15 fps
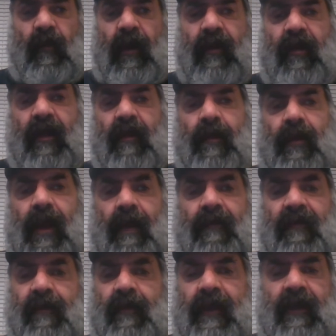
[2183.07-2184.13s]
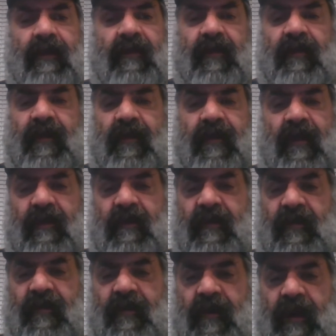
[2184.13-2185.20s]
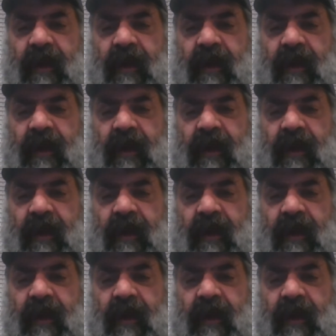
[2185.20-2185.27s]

one of the other problems. I mean, it just it, it's just